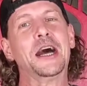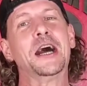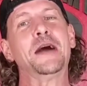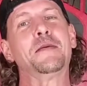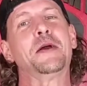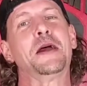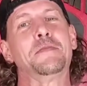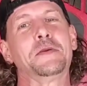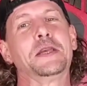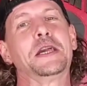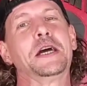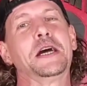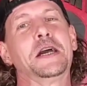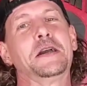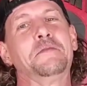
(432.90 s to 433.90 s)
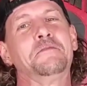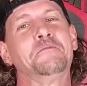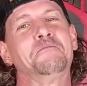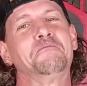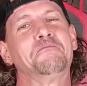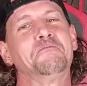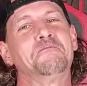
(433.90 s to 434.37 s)
I'm a happy guy.
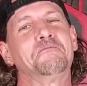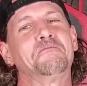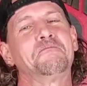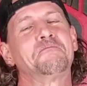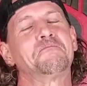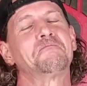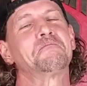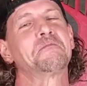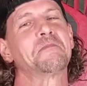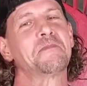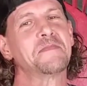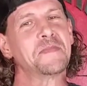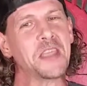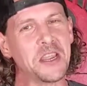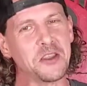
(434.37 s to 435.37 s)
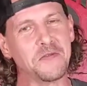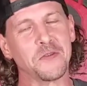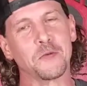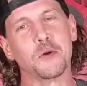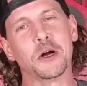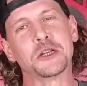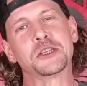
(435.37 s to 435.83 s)
Thank you
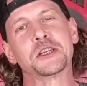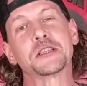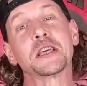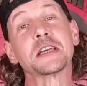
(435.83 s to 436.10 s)
for watching.